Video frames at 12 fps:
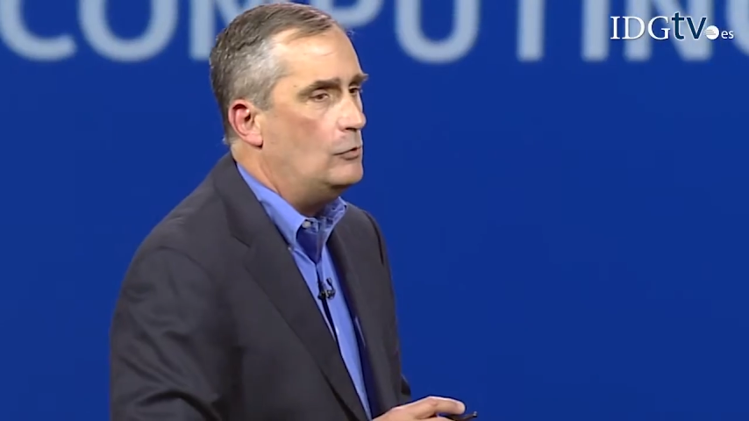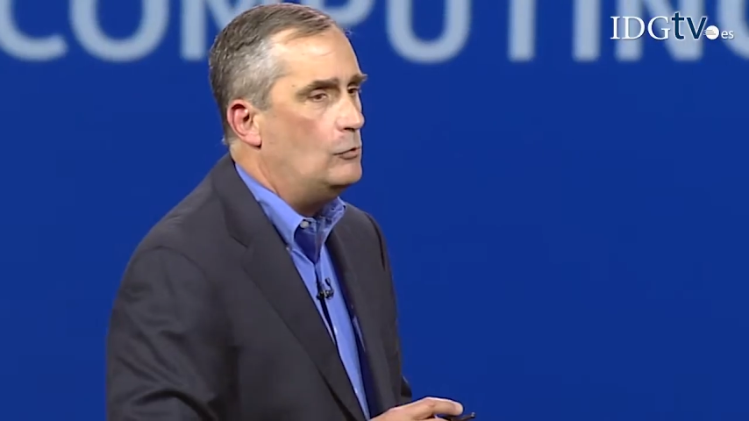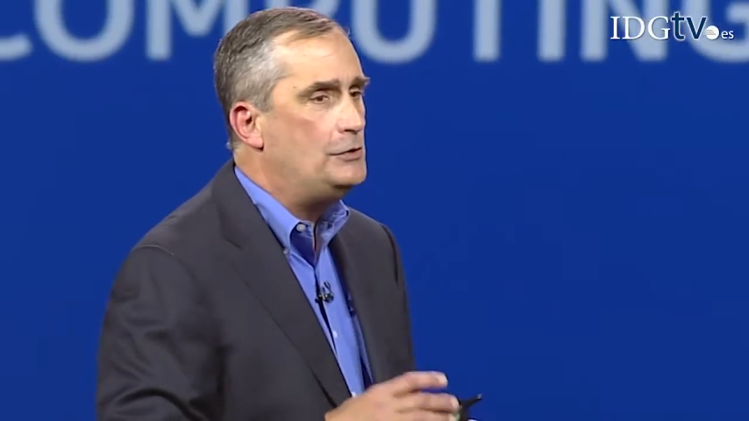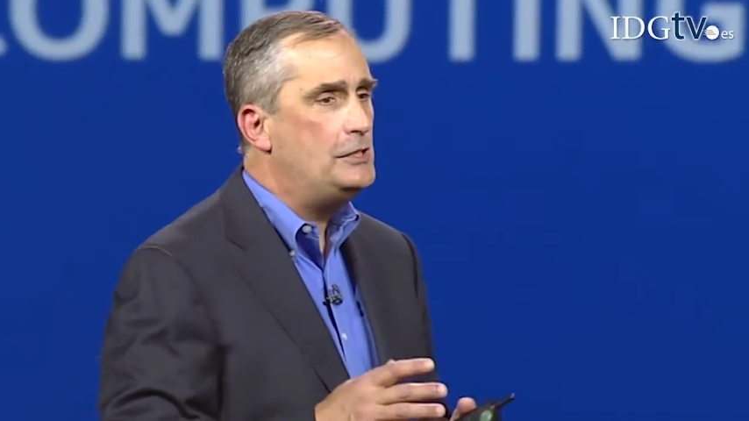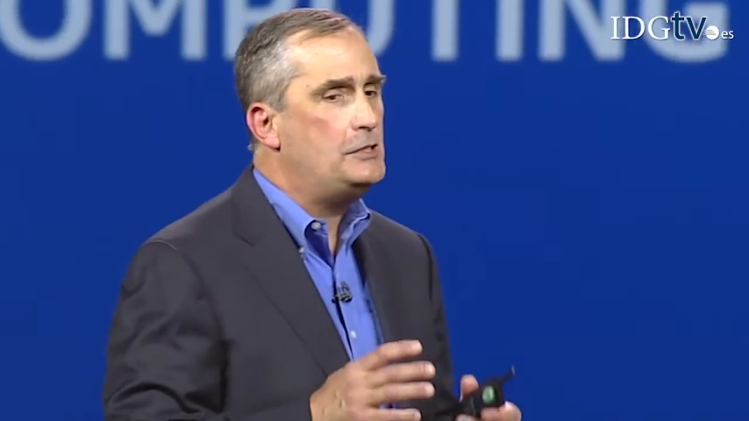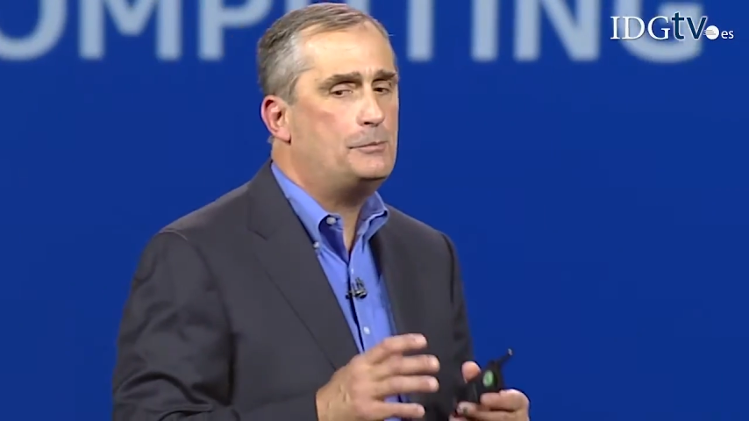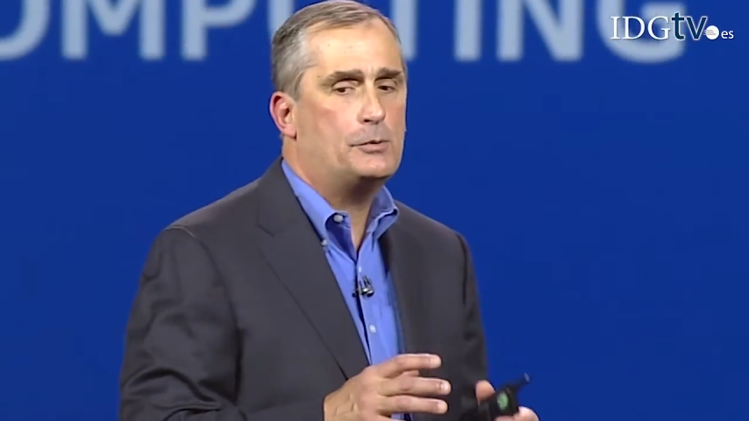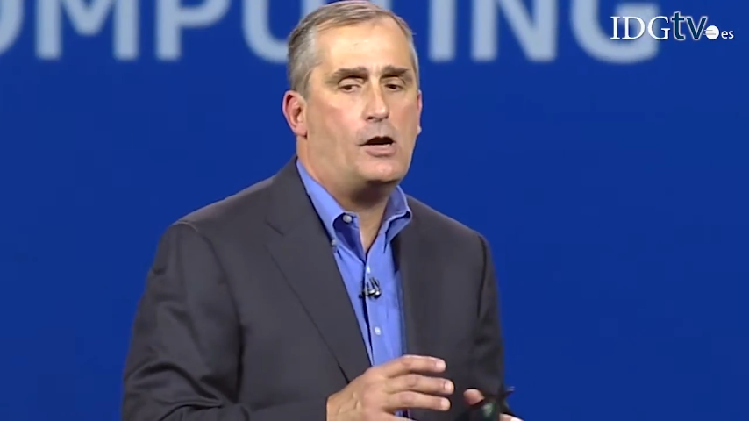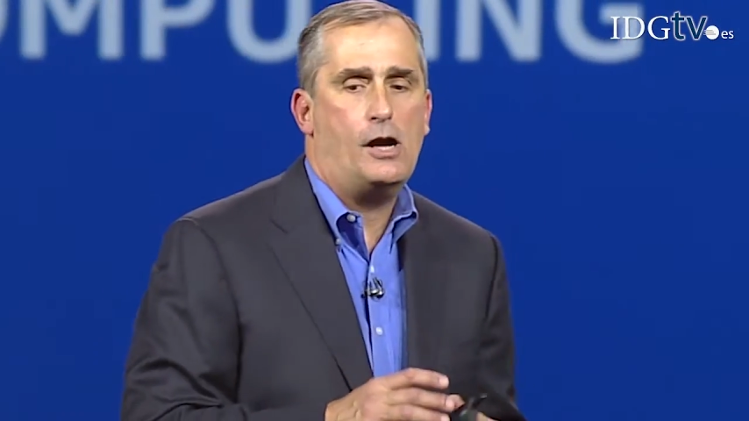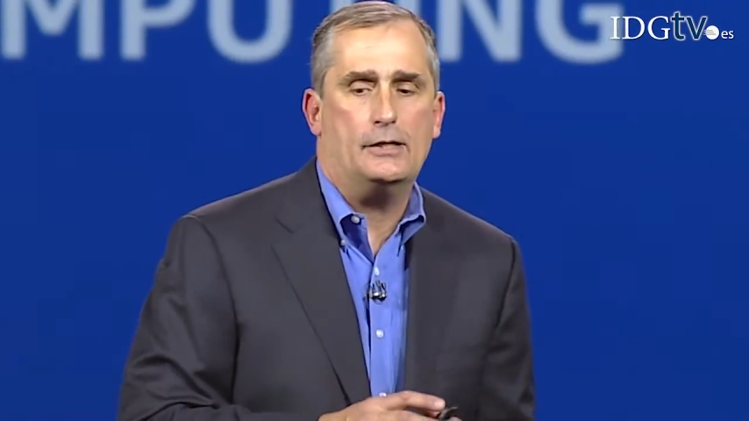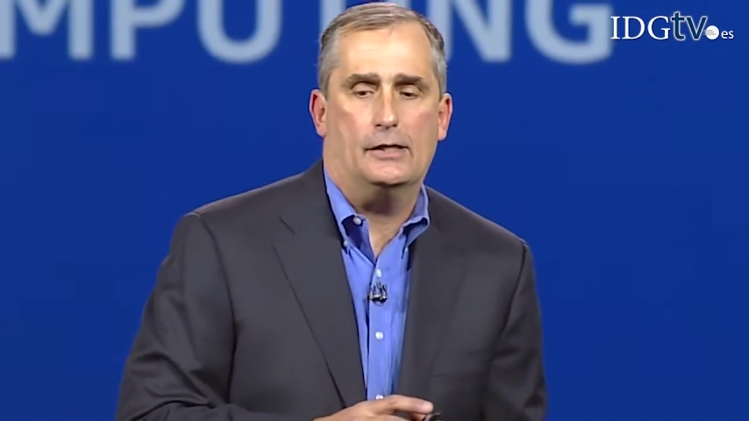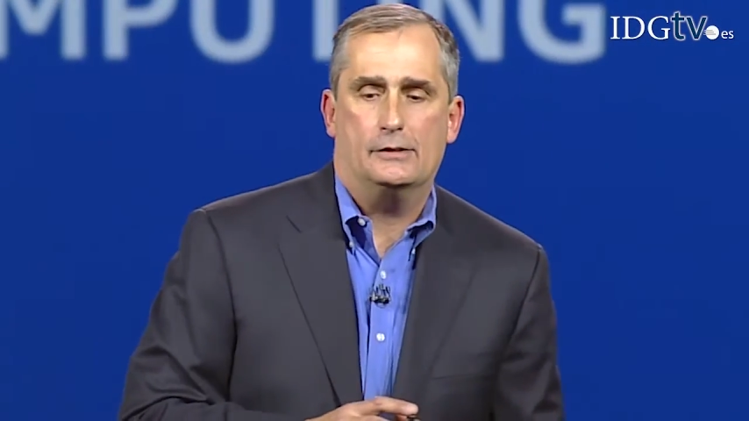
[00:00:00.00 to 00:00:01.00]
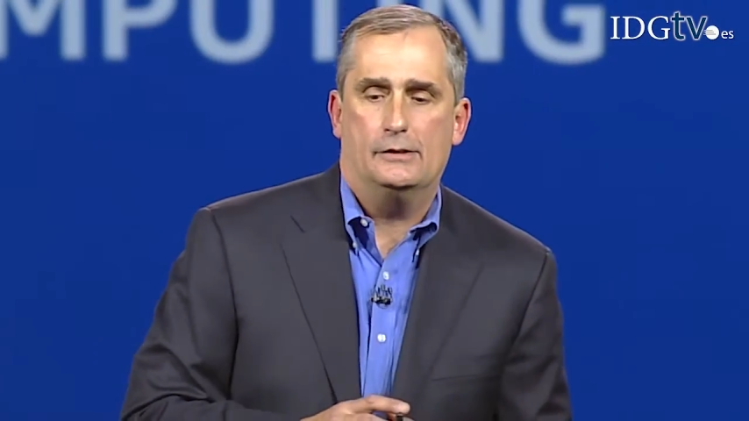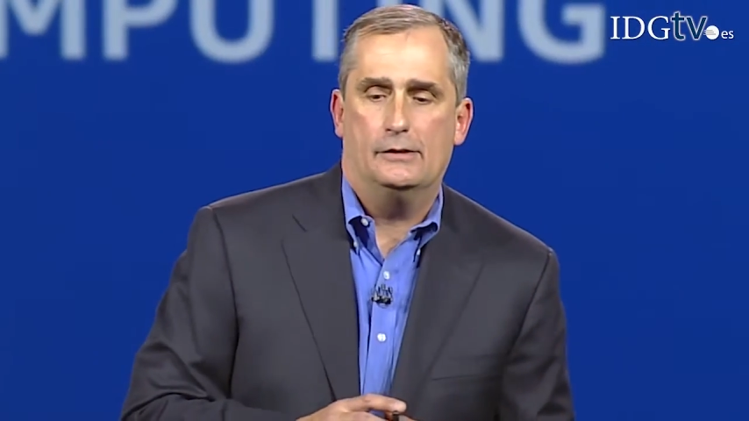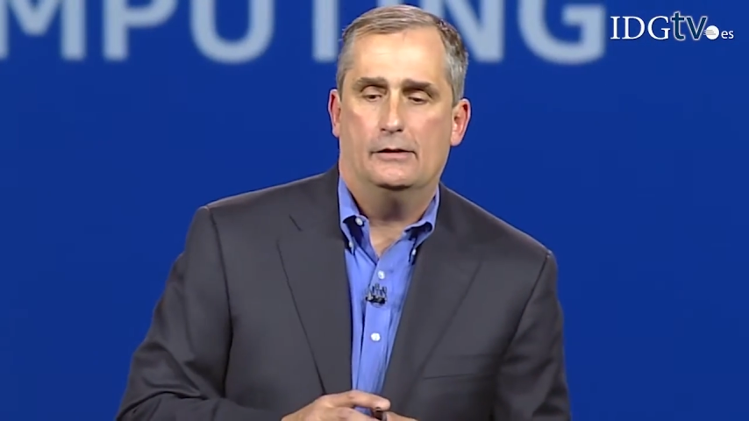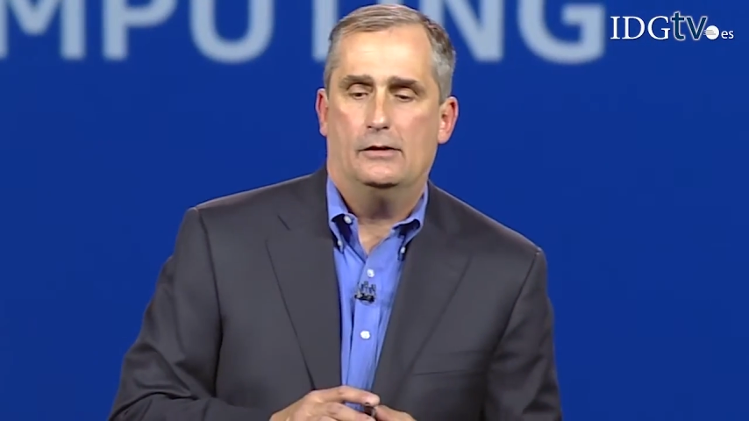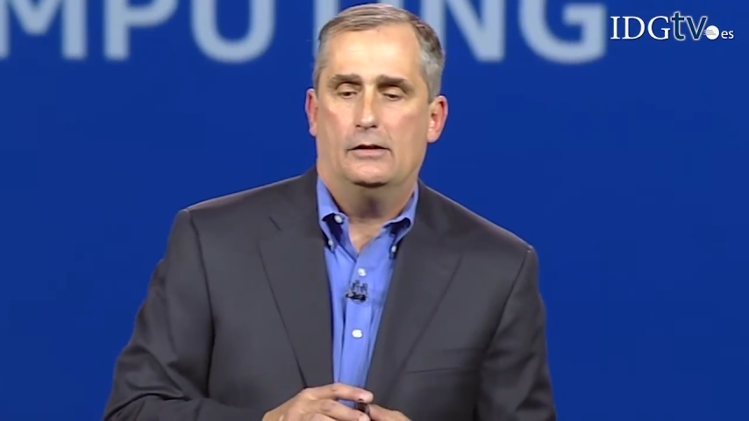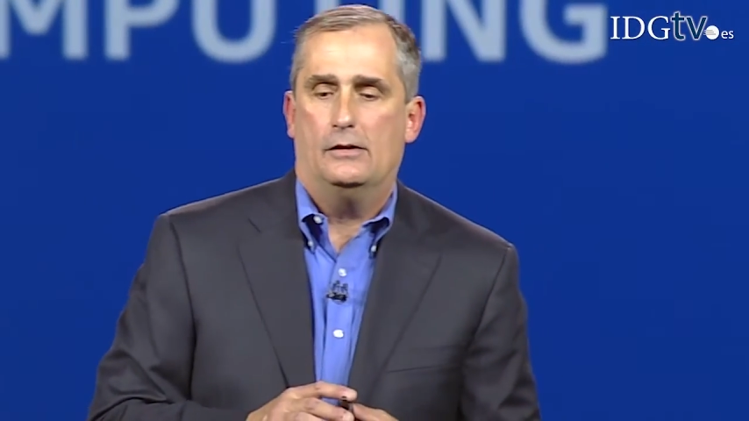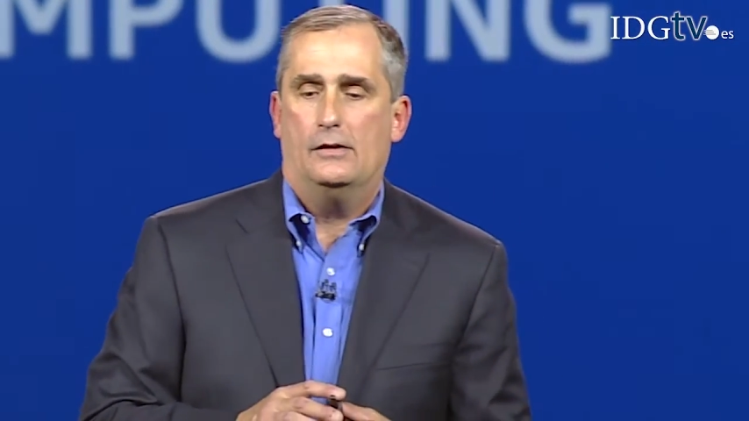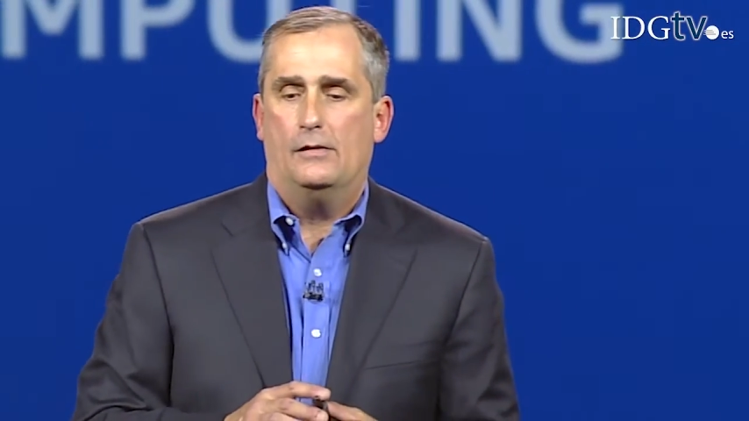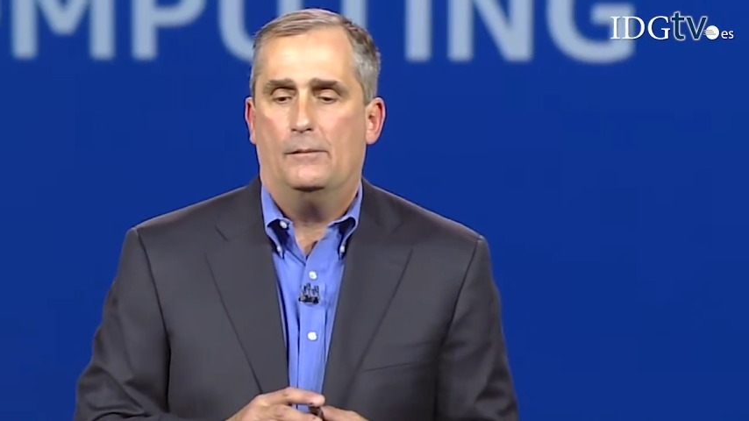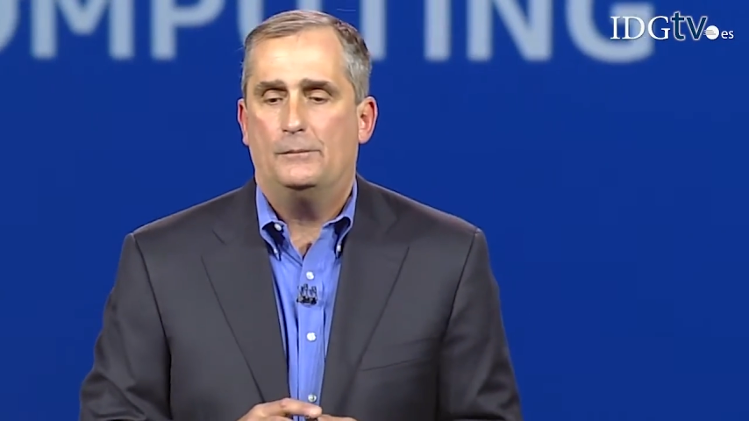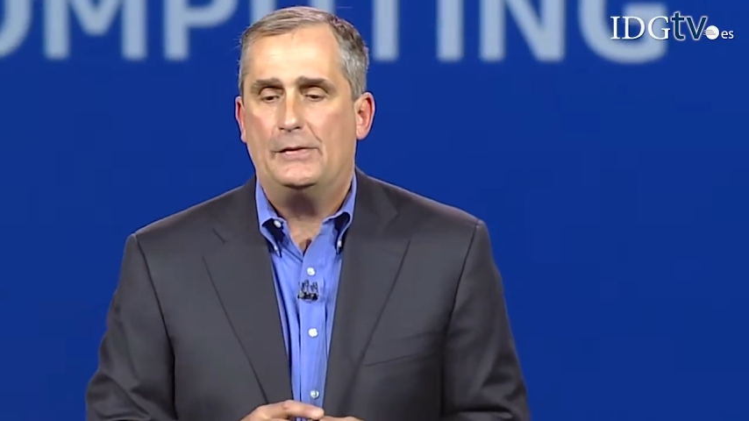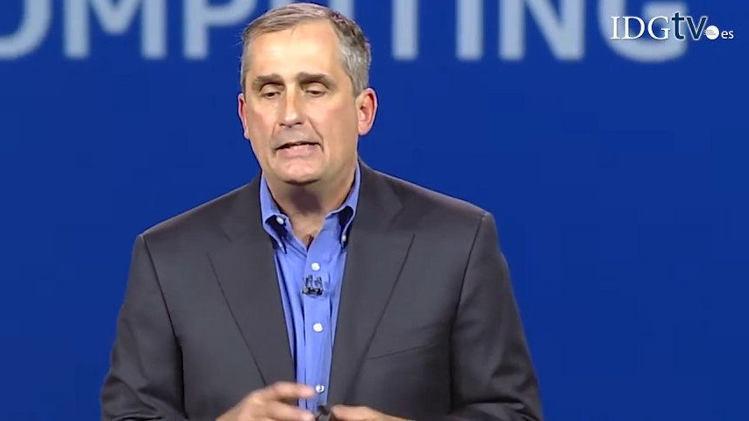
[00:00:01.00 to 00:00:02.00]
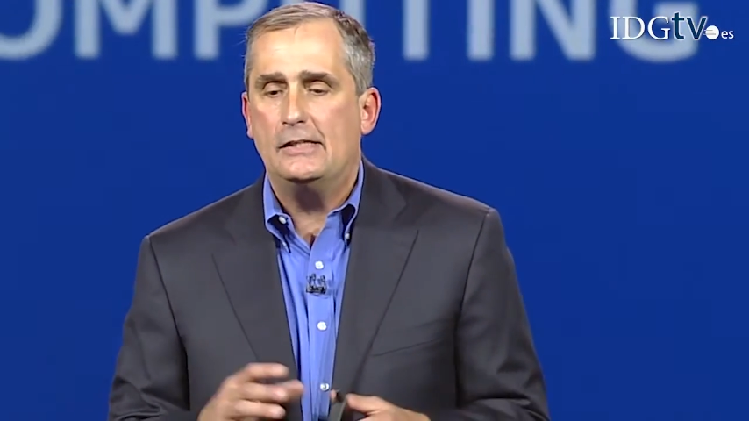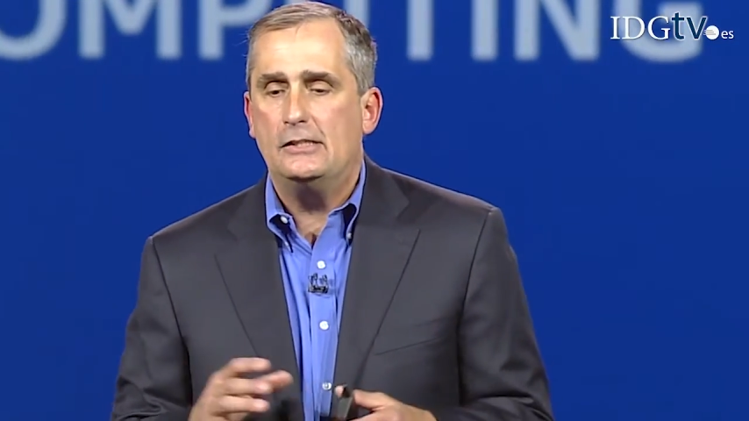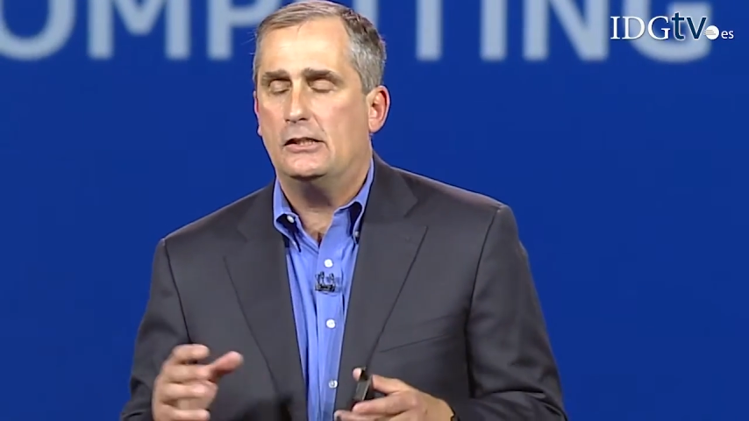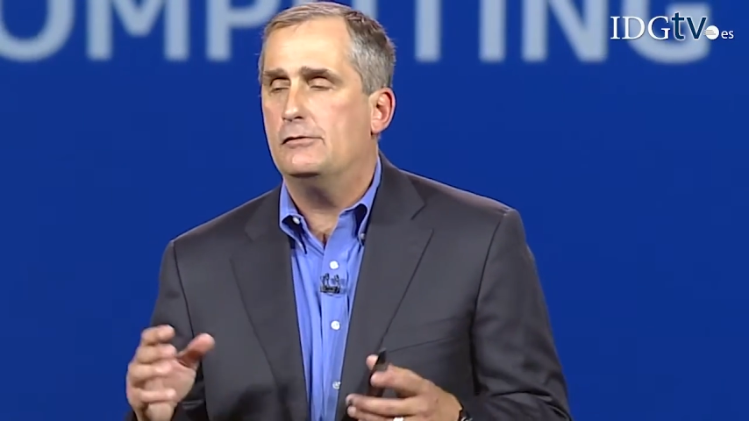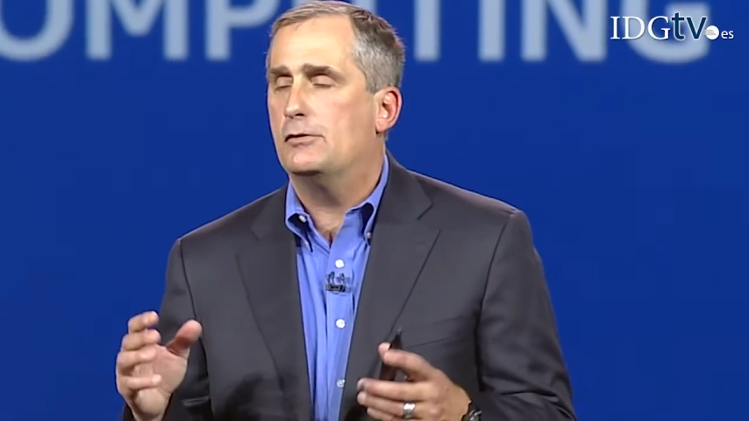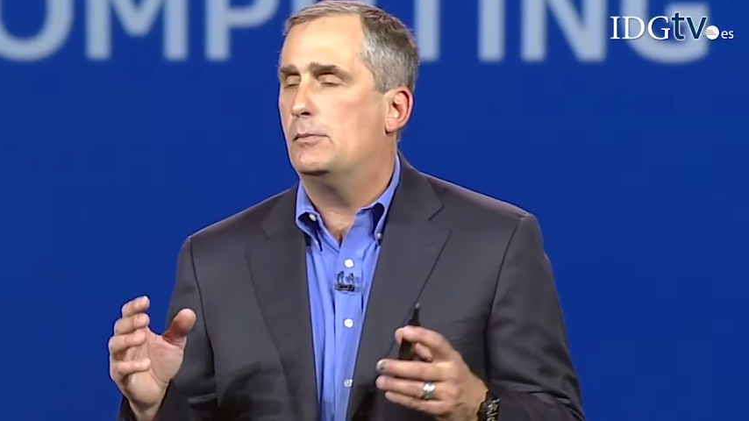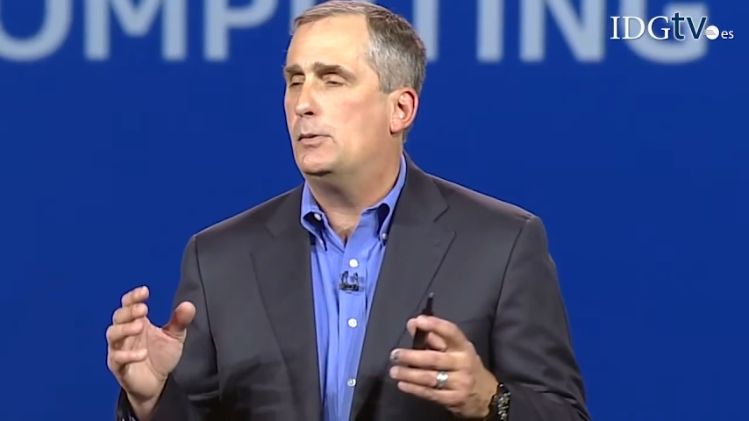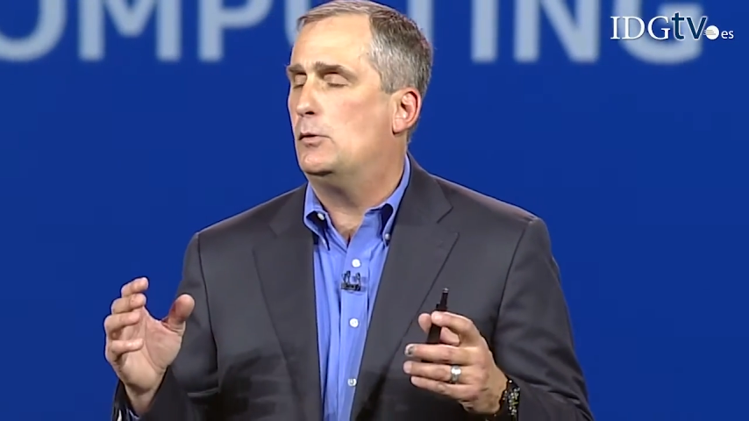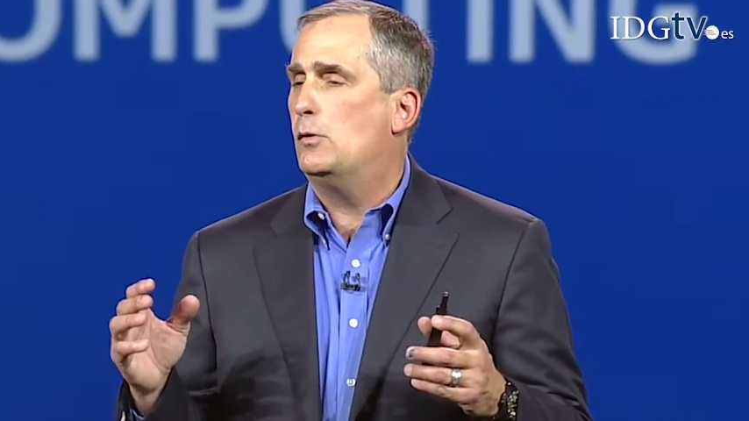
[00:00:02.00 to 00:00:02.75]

With this product, they can deliver,